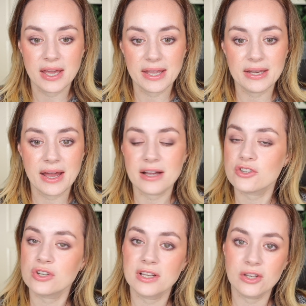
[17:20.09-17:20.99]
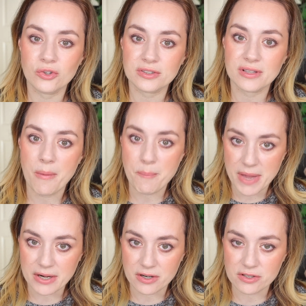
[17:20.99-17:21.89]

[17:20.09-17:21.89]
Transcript: it actually looked better.